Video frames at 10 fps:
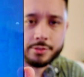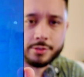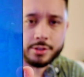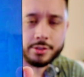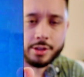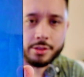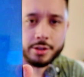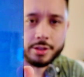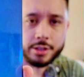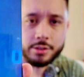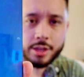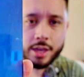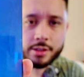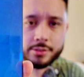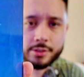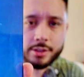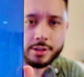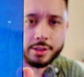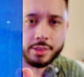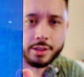you can tell there, like, you can't see
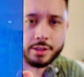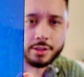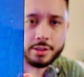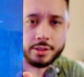anything.